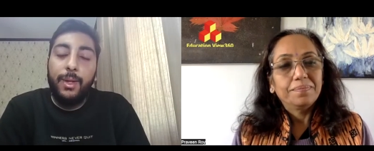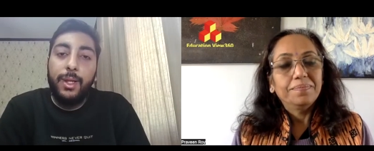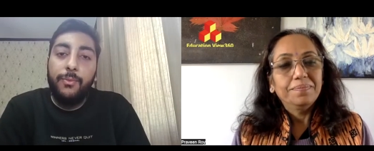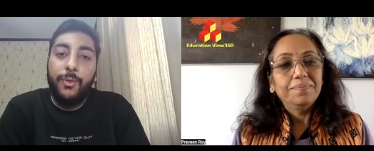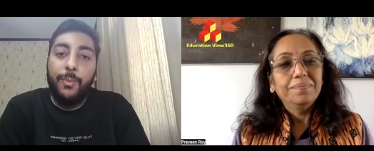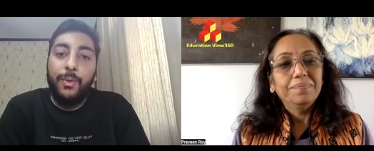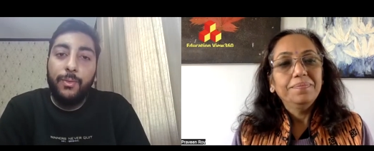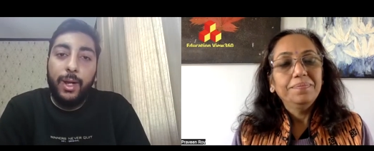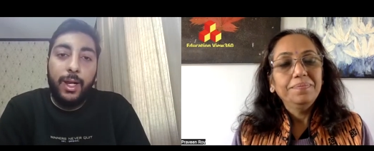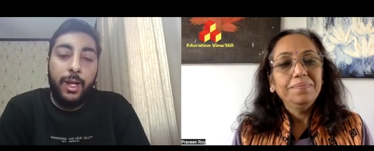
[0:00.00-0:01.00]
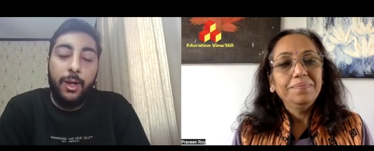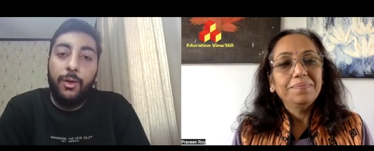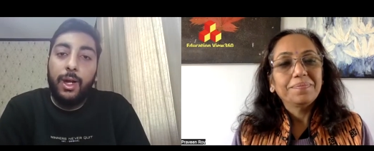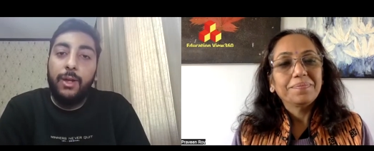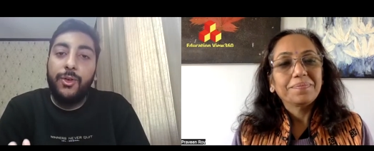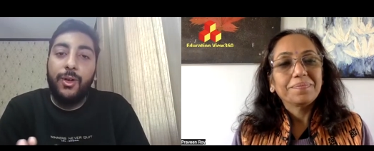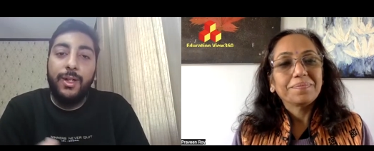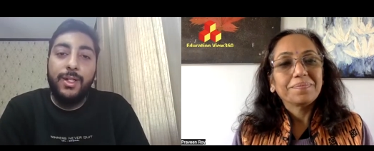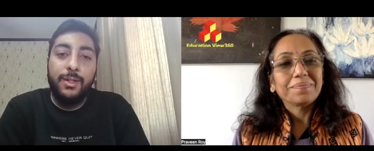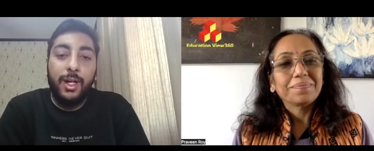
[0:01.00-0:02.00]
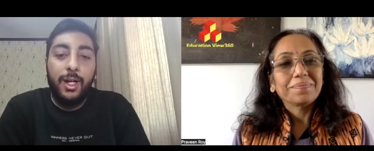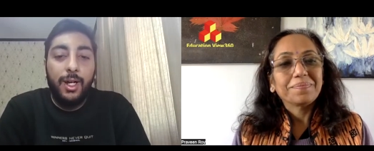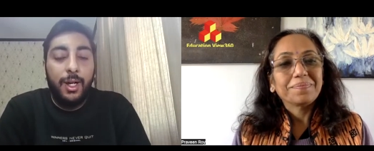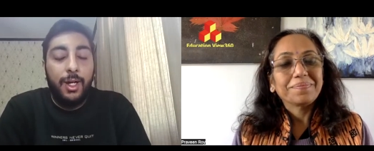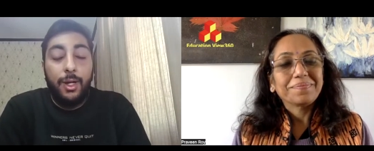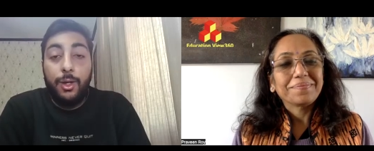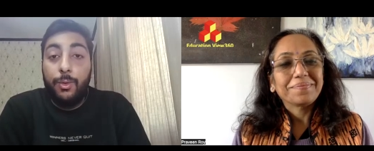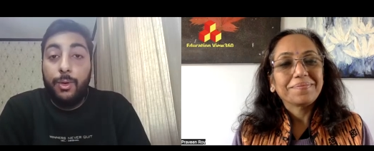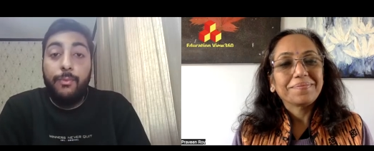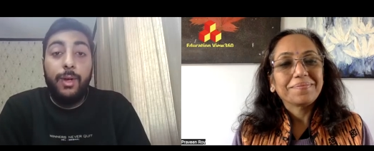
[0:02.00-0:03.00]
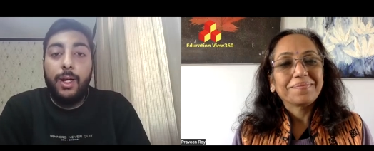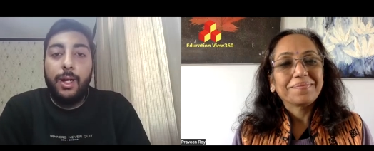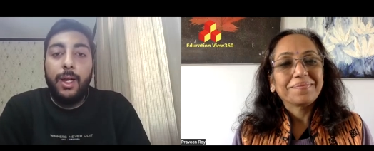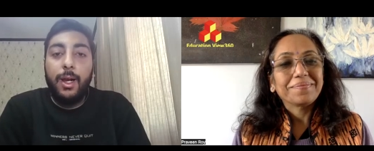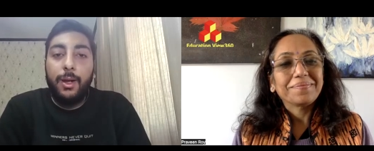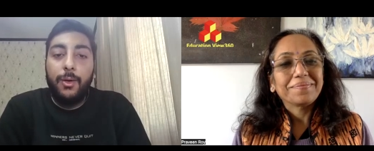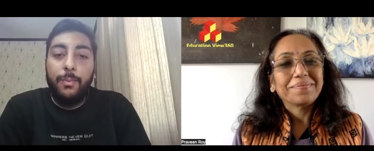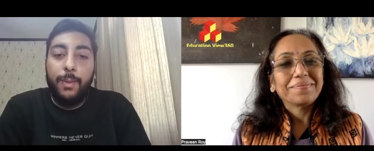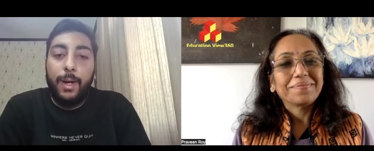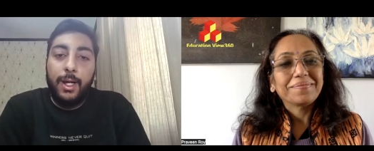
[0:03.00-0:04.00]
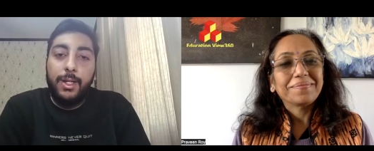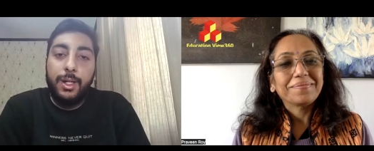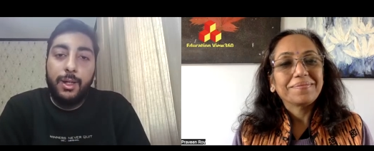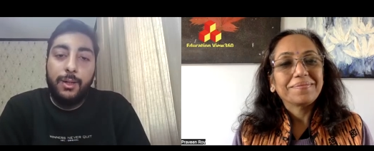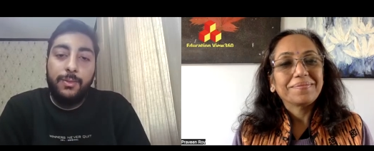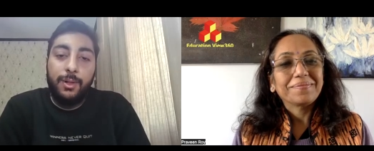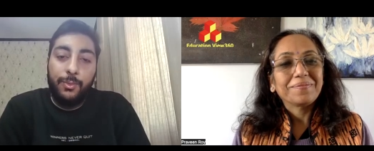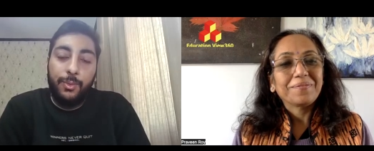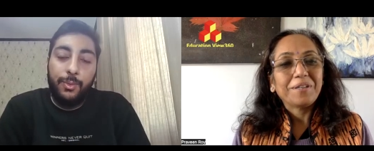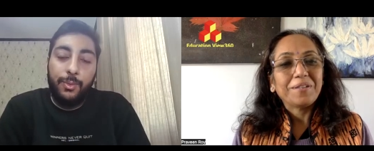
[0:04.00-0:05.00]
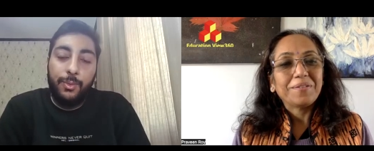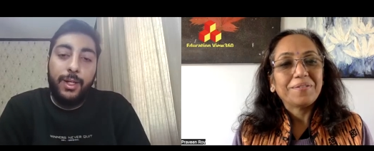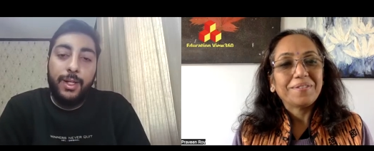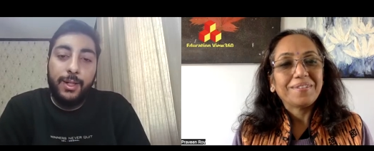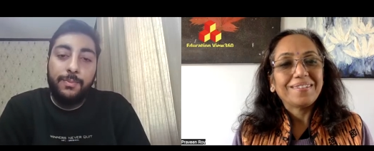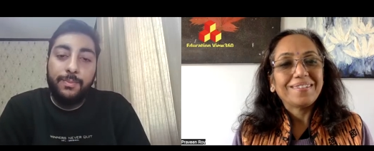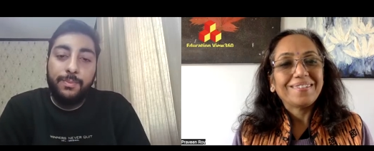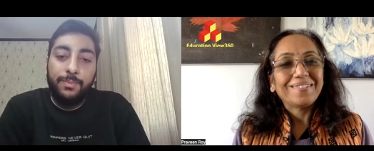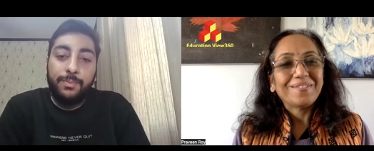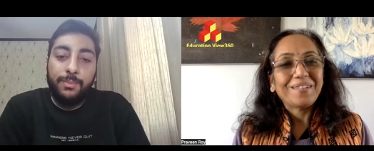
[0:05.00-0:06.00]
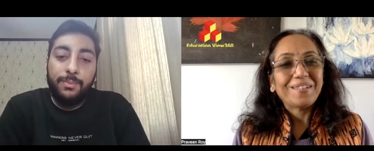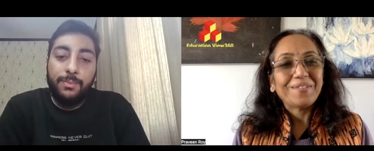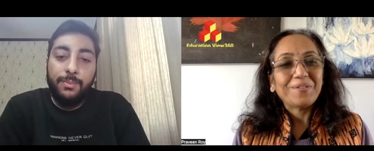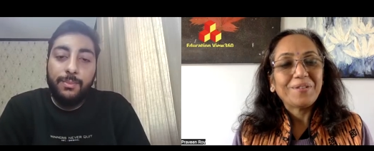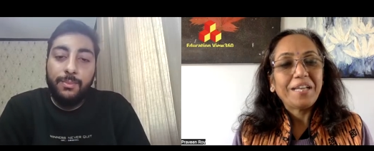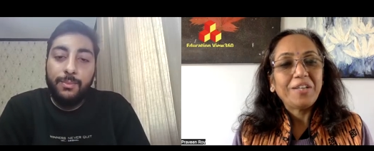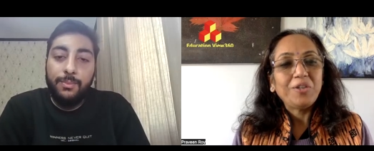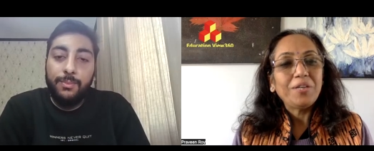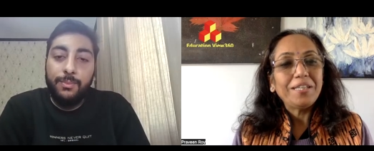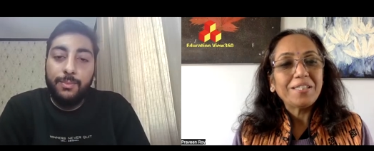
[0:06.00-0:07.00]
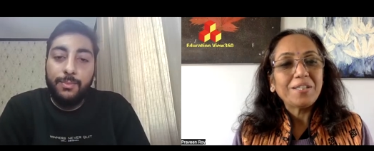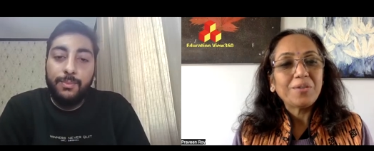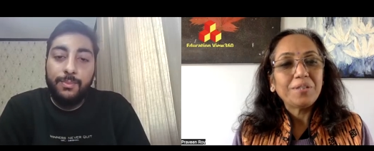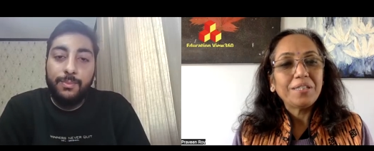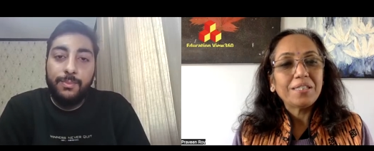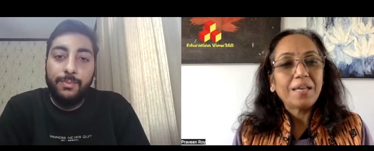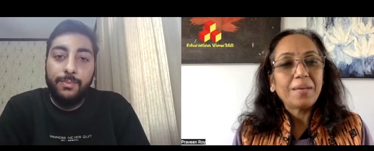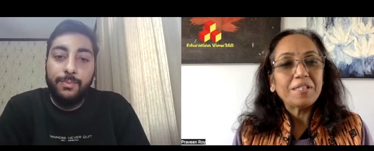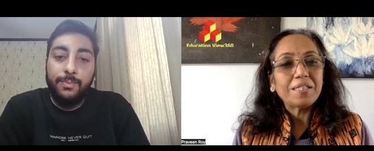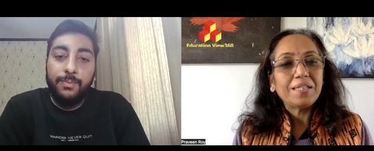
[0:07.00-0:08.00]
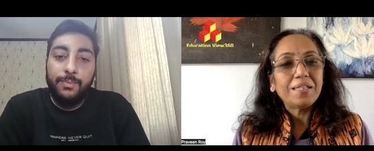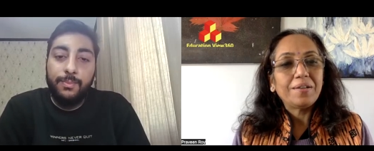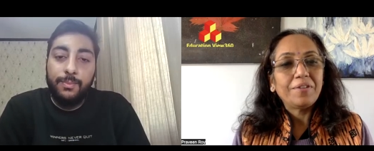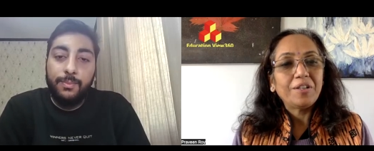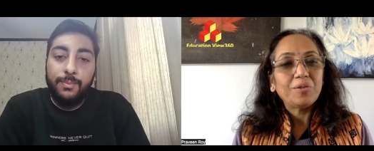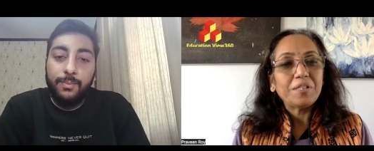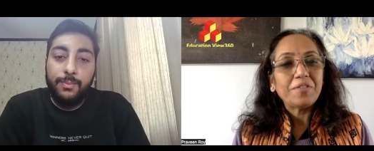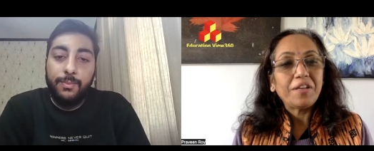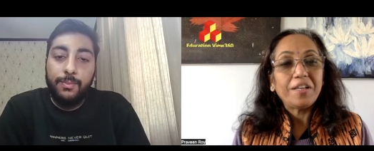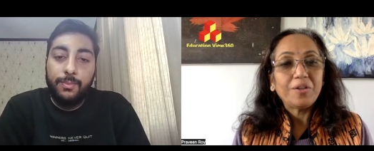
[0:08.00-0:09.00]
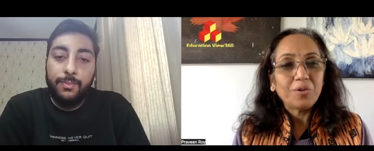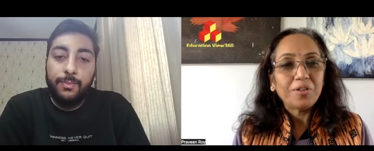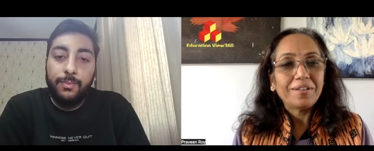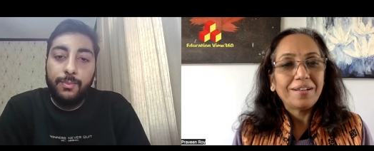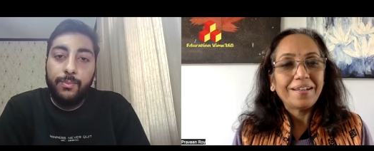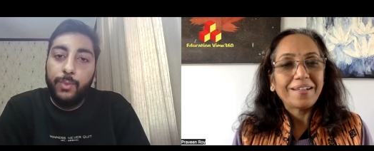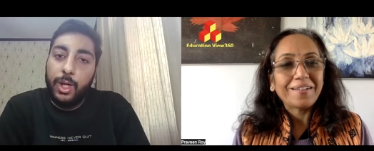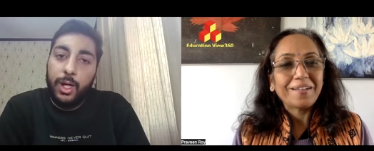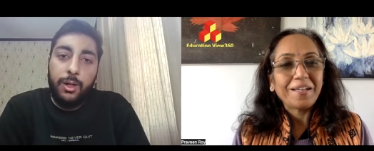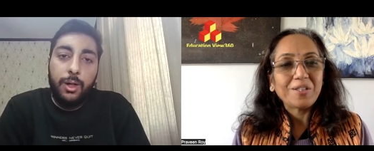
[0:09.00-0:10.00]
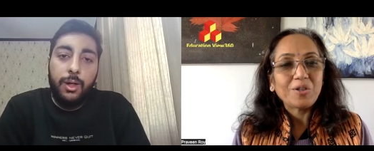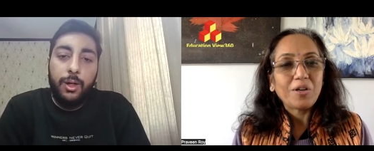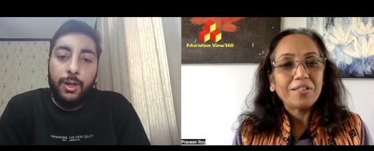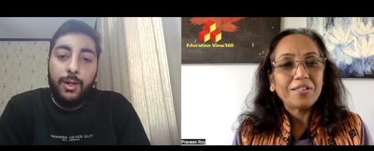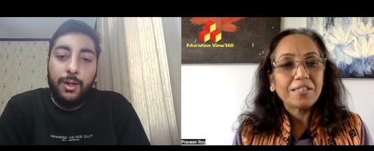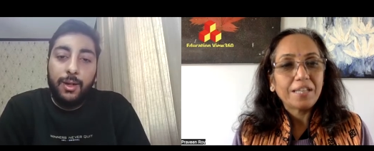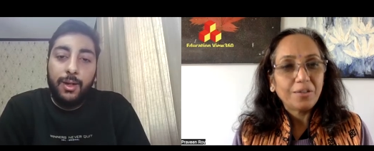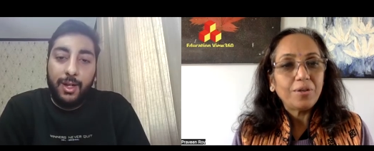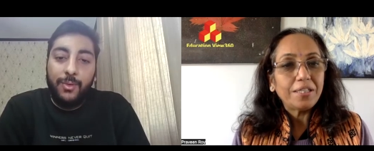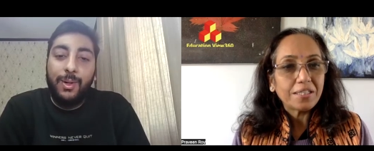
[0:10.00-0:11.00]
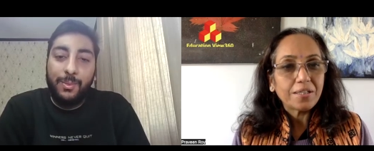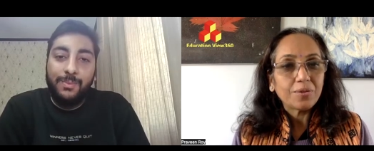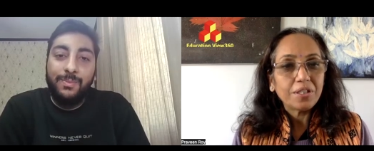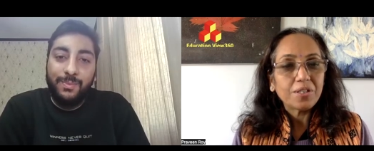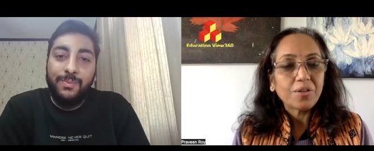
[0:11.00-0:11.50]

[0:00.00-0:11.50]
Speaker 1: MSc from a very recognized colleges you definitely get a good package. Wonderful. Right.
Speaker 2: Wonderful. Can you list out these MSc when you say very good uh, recognized colleges? Can you list out these